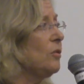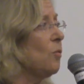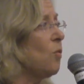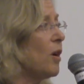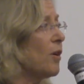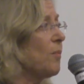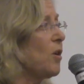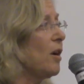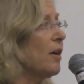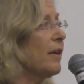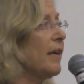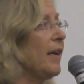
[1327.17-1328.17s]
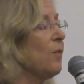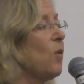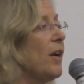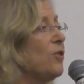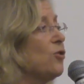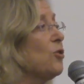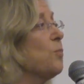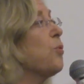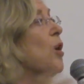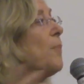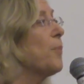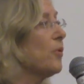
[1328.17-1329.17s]
watermark and why you should
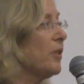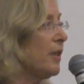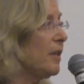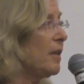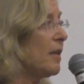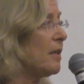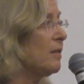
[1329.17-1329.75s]
properly